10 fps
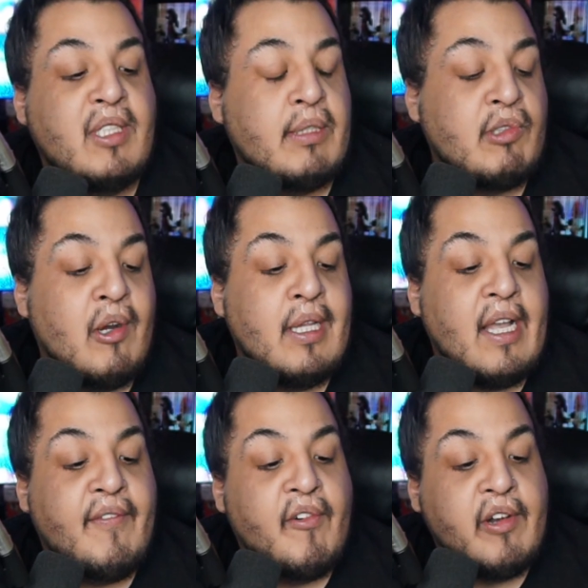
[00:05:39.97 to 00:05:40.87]
Dress Up
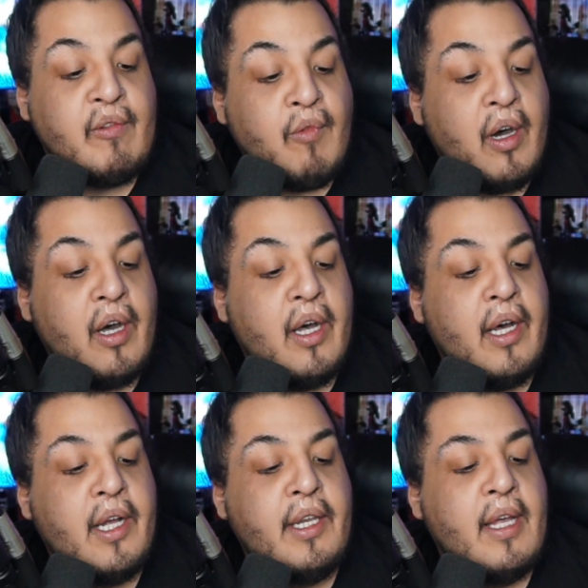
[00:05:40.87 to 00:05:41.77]
Darling at
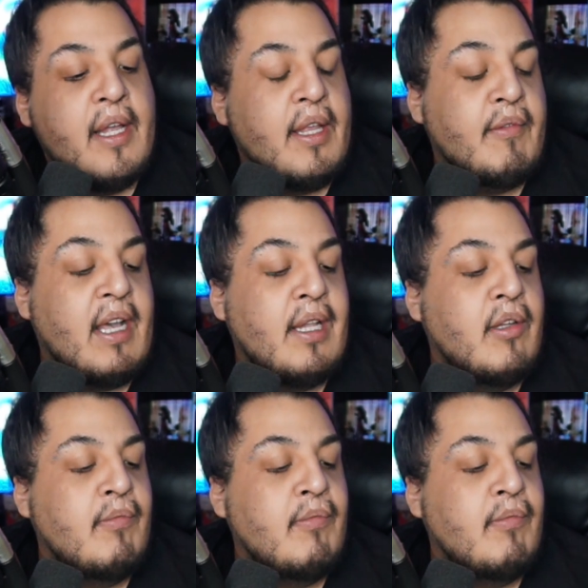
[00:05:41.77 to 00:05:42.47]
41. Then we got a